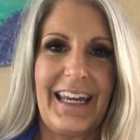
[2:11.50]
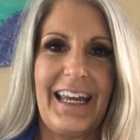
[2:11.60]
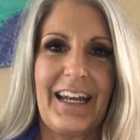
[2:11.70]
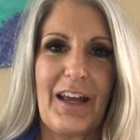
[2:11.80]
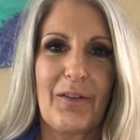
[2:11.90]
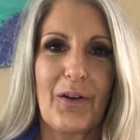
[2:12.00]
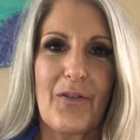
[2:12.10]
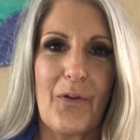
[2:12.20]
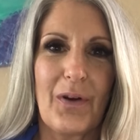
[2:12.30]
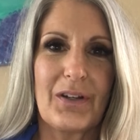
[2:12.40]
And I look
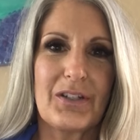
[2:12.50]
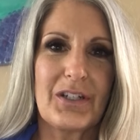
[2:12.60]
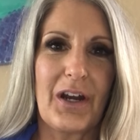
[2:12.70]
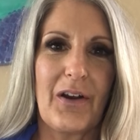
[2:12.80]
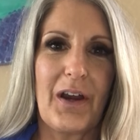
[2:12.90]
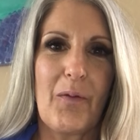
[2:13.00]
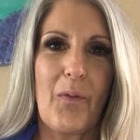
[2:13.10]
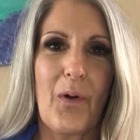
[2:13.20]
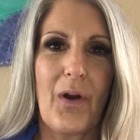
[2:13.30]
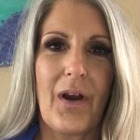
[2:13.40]
forward to sharing
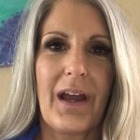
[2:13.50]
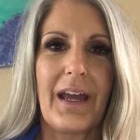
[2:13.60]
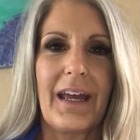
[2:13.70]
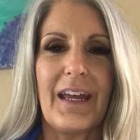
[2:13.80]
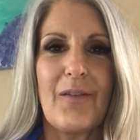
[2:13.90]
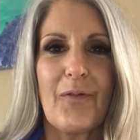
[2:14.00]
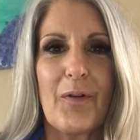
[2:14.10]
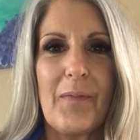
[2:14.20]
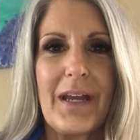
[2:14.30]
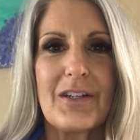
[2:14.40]
more
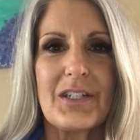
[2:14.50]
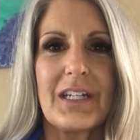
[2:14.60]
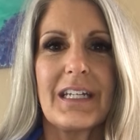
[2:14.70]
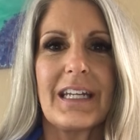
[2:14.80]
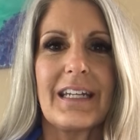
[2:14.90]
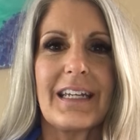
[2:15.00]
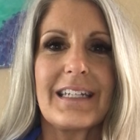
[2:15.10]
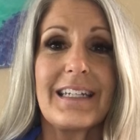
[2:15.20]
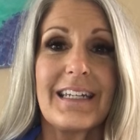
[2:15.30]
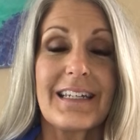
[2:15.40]
information and
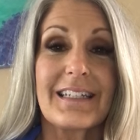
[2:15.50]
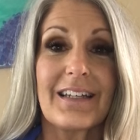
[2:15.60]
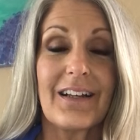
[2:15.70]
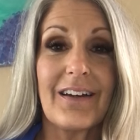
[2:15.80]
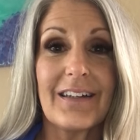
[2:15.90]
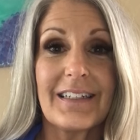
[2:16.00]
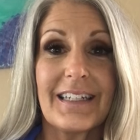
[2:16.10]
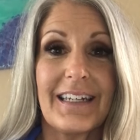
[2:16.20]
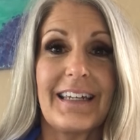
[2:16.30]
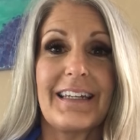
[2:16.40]
ideas and
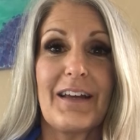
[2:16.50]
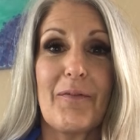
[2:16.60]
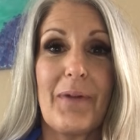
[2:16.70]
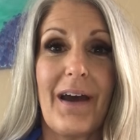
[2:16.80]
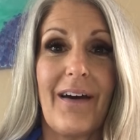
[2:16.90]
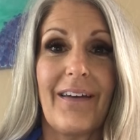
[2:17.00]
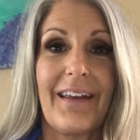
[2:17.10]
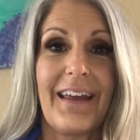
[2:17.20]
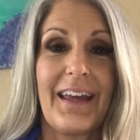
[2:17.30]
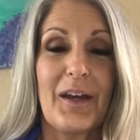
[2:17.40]
content about
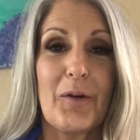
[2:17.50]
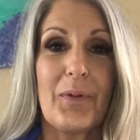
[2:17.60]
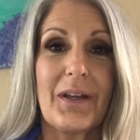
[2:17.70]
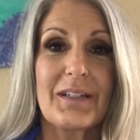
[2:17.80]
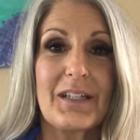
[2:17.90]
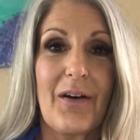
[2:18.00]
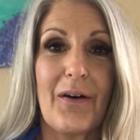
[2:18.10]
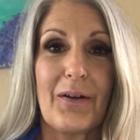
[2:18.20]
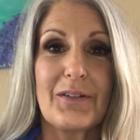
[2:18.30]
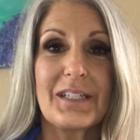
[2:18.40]
helping us
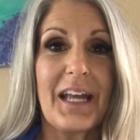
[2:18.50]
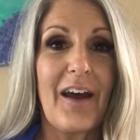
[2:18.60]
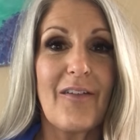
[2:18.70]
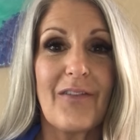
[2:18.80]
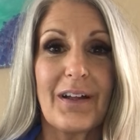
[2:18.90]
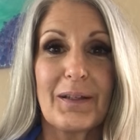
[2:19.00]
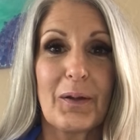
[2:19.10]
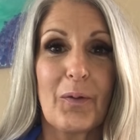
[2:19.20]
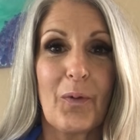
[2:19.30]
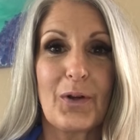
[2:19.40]
all just have a
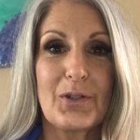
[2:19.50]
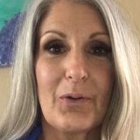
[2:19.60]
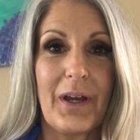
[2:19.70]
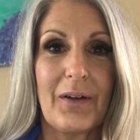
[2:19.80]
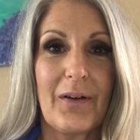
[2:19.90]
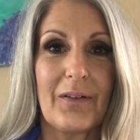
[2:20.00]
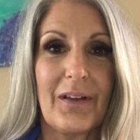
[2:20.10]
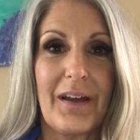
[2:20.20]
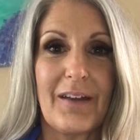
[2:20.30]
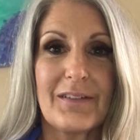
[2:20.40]
little more joy in our
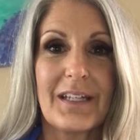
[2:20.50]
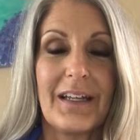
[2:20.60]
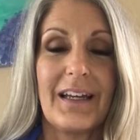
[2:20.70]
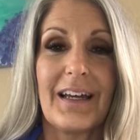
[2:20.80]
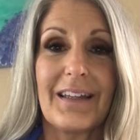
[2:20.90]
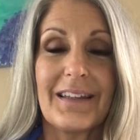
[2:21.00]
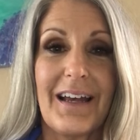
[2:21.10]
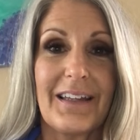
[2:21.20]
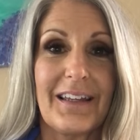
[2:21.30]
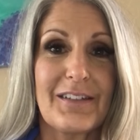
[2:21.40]
lives, a
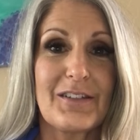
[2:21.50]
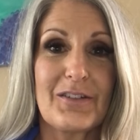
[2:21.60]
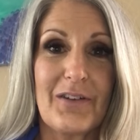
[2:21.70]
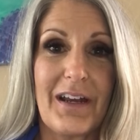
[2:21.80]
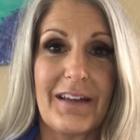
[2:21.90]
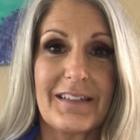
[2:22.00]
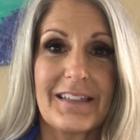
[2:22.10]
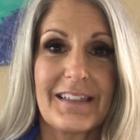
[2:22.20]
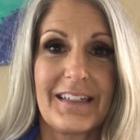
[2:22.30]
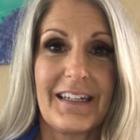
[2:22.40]
lot less
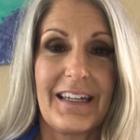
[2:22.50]
stress,